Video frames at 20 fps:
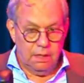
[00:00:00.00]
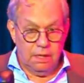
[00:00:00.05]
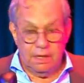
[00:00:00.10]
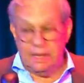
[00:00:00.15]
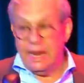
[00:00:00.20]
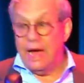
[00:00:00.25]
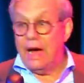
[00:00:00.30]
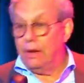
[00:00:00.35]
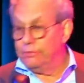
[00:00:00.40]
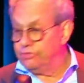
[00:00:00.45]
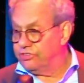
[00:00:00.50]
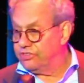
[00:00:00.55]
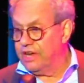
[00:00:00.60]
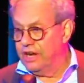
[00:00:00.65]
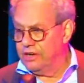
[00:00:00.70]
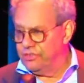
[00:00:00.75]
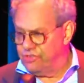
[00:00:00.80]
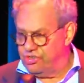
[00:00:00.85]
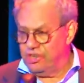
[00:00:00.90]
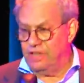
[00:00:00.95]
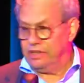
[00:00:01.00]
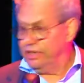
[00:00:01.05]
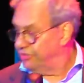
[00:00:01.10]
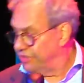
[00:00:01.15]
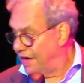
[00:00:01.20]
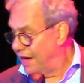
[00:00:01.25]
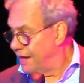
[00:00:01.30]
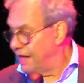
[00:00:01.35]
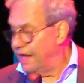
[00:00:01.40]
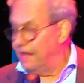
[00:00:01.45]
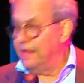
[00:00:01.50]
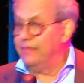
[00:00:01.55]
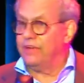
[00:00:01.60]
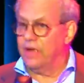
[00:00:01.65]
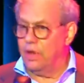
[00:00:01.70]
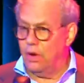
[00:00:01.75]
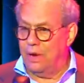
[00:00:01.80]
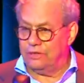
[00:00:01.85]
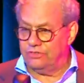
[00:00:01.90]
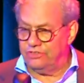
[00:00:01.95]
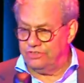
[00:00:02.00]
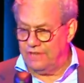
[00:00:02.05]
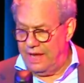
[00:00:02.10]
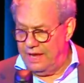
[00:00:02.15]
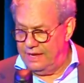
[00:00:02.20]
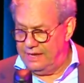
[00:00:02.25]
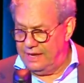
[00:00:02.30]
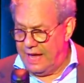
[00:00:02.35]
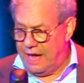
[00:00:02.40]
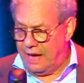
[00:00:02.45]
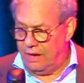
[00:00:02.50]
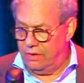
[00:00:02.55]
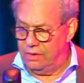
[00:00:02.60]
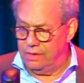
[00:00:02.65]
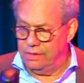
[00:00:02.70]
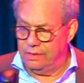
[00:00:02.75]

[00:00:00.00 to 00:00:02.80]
And now I'm scared shitless, I can't even go outside now.